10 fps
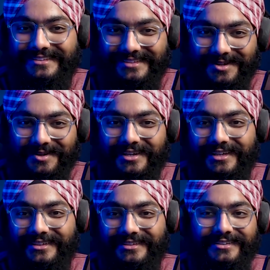
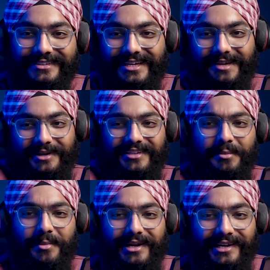Okay, I'm
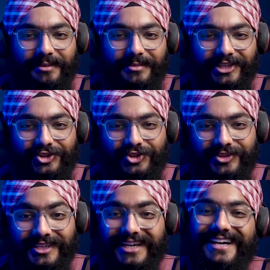guessing Marina Beach.
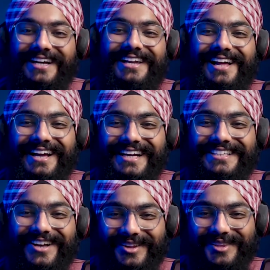
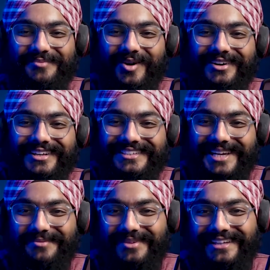Nice, all the bottles
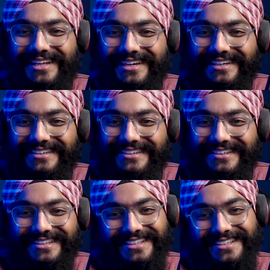kept like that.
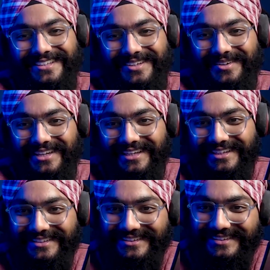
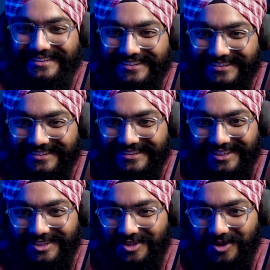Okay, the
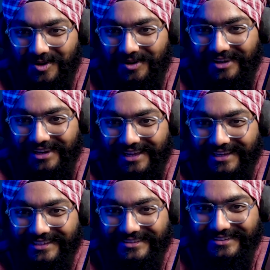stall,
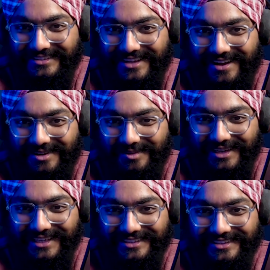nice.
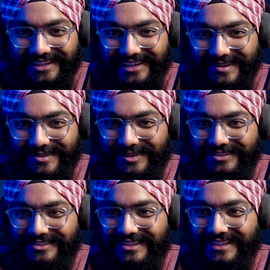Garbage, the leaves
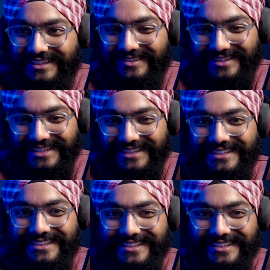street. Okay,
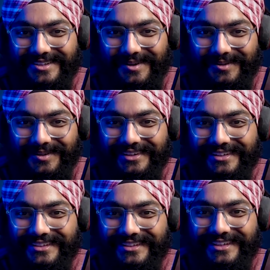cool,
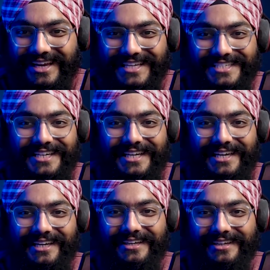nice
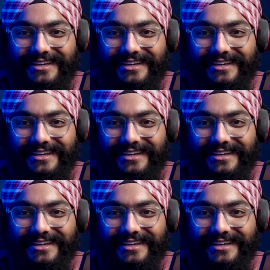detailing.